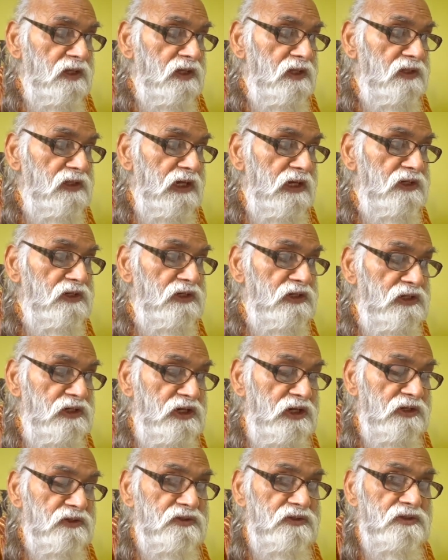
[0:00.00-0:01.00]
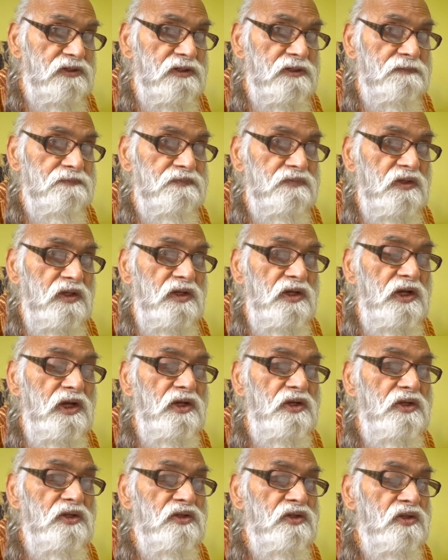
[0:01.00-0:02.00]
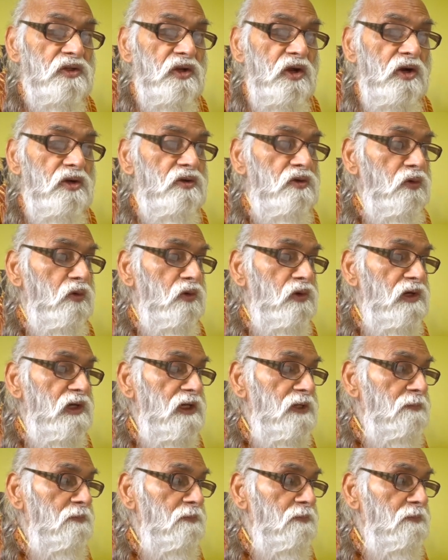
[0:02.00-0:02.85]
that yes, it is not only